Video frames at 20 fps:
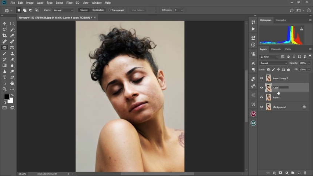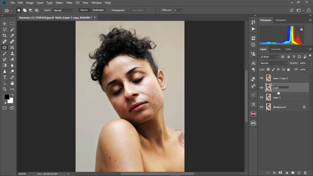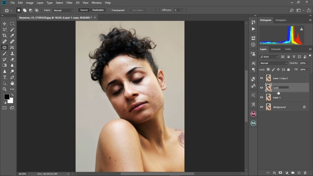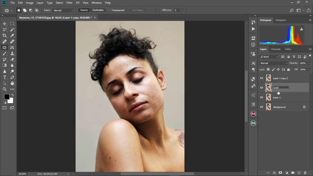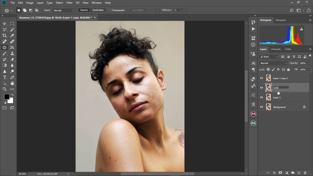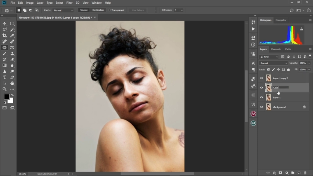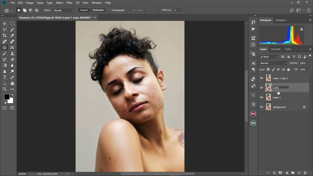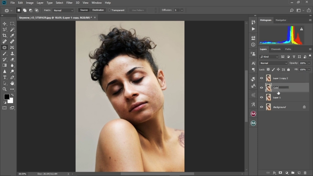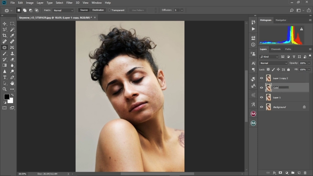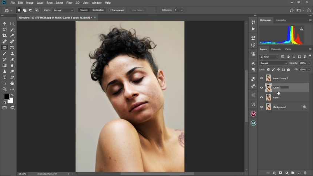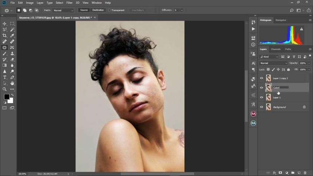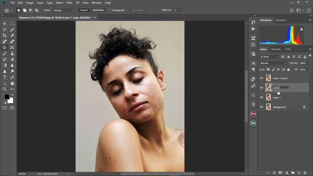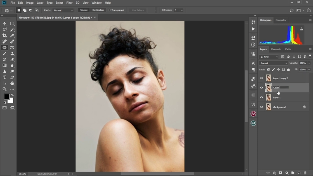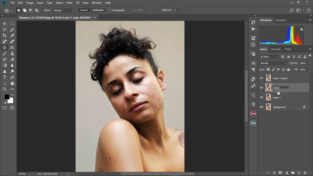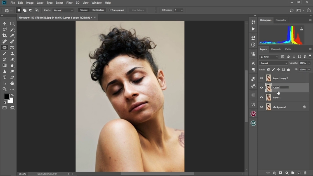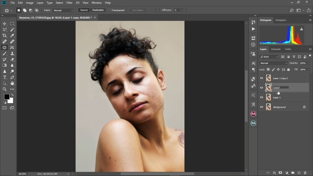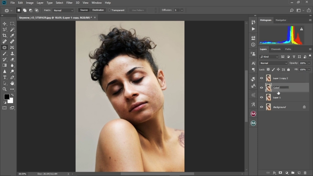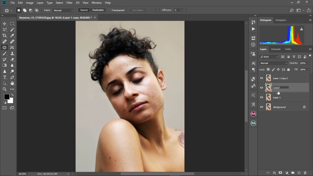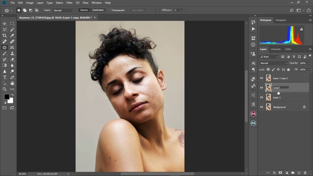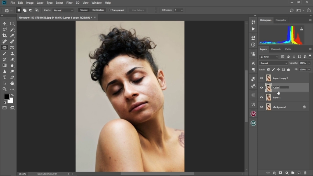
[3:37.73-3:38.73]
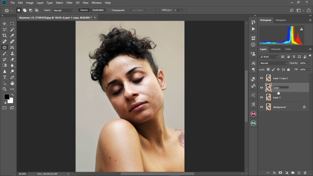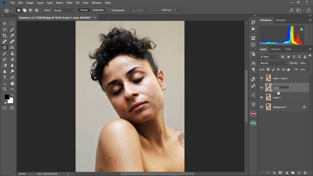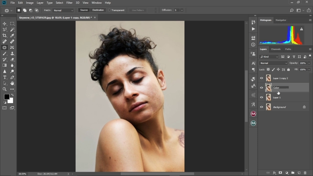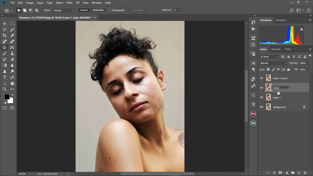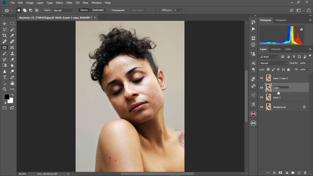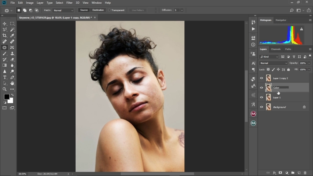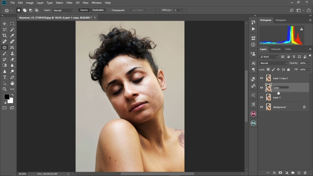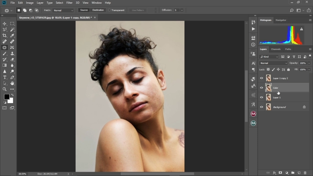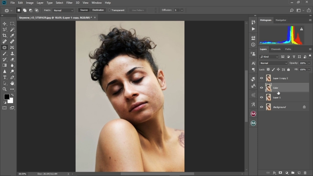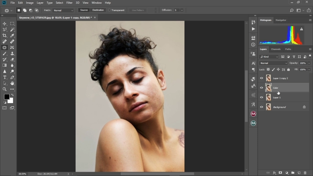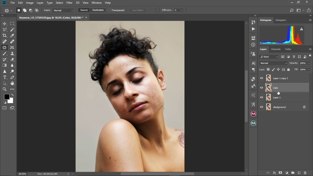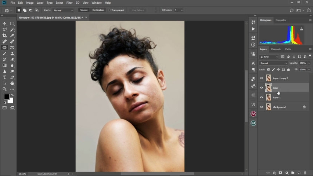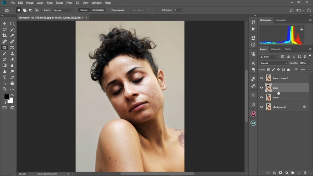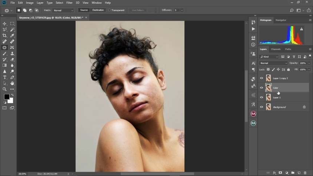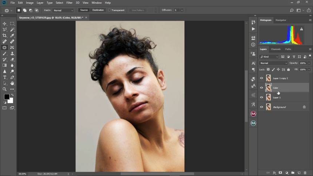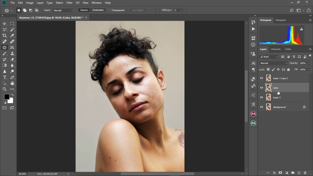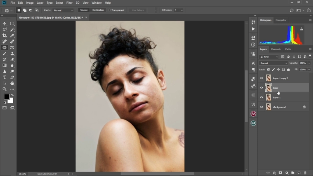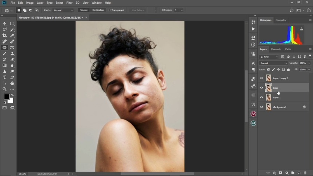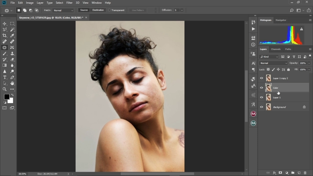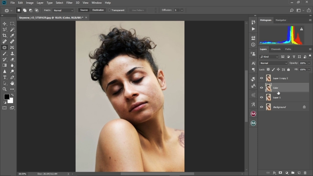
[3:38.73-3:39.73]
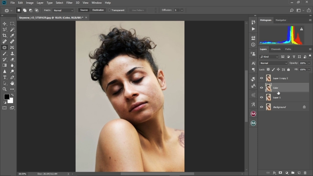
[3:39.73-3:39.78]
(silence)